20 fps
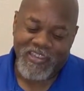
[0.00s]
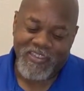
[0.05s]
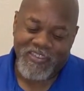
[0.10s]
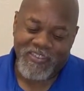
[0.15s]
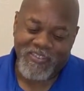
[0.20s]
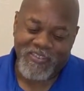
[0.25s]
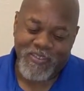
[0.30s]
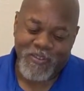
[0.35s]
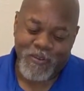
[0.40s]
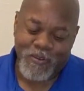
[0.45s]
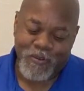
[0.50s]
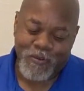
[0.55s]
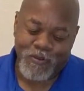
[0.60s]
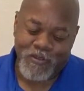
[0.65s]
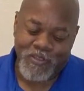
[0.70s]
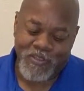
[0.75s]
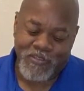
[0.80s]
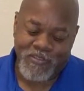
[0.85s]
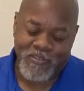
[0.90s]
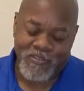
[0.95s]
So
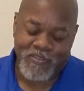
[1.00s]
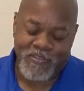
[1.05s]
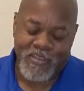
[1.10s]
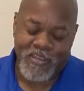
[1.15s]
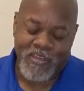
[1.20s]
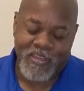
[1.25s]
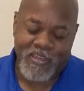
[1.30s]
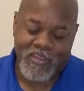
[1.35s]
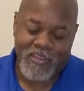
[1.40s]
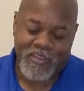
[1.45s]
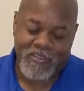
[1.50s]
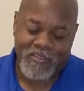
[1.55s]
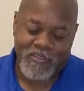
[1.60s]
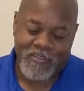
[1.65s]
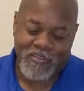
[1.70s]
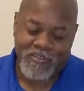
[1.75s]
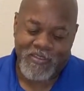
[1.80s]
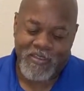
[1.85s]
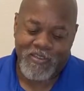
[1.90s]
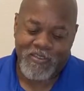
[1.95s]
this is
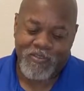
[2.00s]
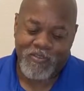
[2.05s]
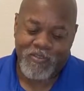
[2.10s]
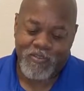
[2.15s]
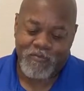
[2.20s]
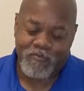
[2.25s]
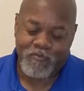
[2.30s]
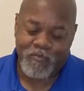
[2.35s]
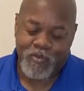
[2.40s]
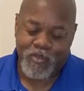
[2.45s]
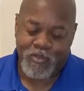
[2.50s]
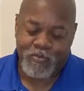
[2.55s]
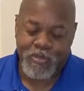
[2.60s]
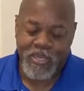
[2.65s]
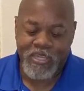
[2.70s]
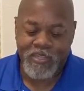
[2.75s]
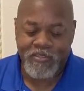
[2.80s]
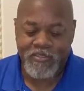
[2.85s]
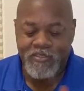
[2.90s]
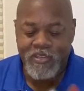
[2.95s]
it says
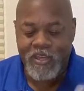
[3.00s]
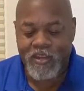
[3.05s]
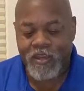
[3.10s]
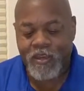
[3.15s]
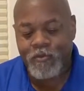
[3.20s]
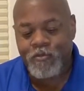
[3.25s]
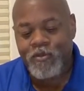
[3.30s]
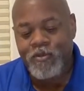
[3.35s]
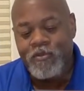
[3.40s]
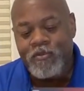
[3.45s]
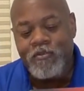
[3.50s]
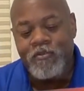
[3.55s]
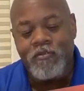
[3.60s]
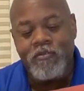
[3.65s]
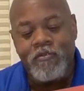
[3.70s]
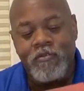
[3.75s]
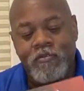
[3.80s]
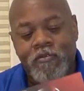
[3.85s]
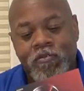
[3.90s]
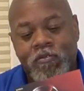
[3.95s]
speed setup,
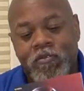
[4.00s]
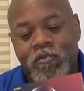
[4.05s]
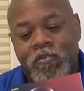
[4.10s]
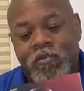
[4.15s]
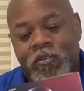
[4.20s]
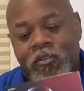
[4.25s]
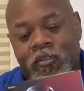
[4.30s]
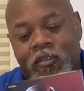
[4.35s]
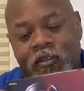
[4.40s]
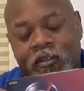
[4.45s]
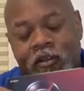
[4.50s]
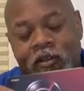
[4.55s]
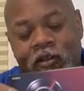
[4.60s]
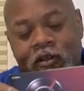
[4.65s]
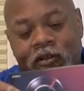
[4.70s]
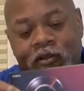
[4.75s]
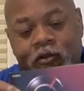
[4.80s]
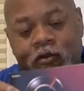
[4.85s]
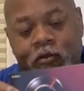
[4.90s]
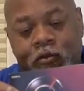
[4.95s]

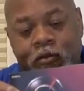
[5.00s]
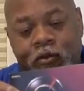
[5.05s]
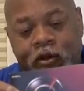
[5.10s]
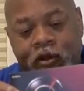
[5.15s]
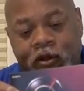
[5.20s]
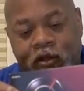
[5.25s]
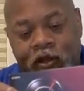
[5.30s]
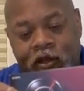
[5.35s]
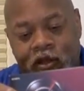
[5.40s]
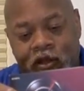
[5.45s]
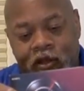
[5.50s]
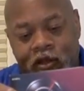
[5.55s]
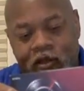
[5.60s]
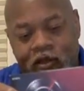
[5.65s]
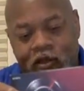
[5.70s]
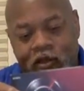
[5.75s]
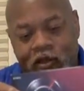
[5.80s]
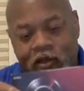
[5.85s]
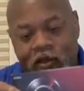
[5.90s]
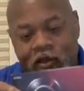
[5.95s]
a little booklet.
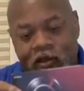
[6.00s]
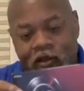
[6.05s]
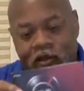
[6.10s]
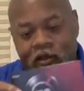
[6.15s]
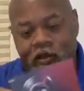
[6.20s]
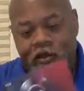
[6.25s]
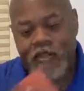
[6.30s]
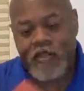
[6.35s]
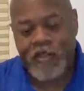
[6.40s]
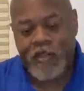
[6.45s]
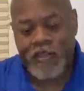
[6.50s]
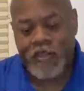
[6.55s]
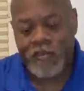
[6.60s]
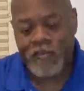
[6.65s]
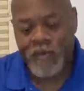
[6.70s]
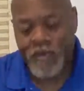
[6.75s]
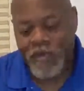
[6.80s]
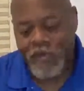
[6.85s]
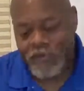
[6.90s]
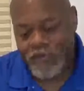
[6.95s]

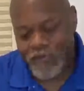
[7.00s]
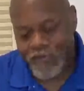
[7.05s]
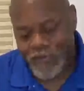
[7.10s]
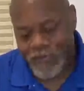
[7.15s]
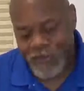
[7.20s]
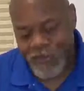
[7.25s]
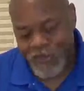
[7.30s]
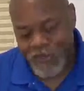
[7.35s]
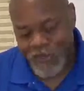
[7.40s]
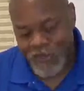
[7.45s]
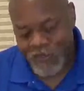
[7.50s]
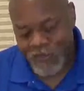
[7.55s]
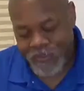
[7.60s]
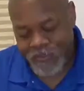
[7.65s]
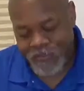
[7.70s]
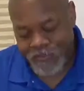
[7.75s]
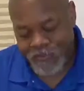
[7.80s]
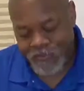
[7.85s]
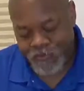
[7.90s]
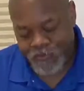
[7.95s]
I think
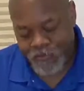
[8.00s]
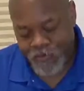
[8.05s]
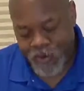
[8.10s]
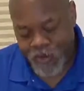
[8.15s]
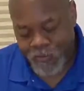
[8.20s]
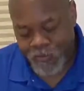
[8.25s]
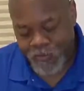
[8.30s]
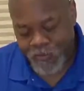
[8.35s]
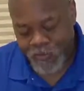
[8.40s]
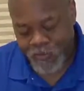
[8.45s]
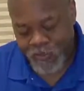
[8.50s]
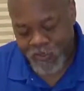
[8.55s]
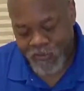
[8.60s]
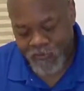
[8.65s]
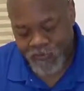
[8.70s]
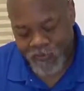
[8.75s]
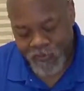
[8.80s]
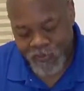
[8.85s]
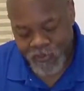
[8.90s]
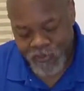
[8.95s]
this is probably
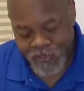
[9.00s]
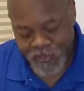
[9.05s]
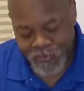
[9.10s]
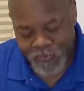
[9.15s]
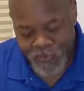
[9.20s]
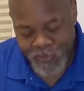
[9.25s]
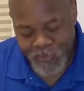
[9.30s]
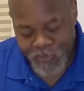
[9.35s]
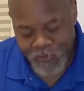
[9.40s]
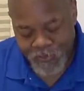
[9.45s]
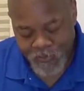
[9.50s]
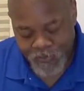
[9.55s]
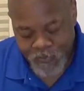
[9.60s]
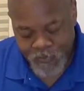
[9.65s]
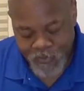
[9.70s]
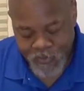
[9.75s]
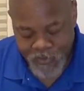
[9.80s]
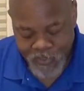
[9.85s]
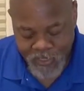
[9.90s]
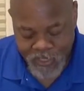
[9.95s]
for the GPU.
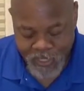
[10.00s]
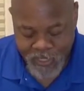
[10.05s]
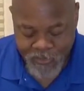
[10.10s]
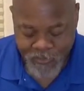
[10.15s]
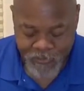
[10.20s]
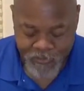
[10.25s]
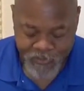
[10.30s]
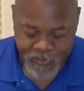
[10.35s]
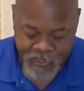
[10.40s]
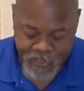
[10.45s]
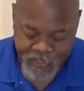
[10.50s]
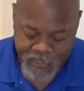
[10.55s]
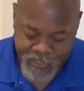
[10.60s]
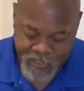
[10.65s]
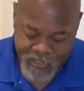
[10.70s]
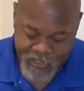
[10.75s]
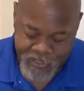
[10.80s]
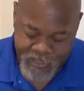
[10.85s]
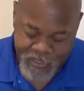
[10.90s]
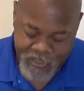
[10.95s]
Yeah, it looks like it.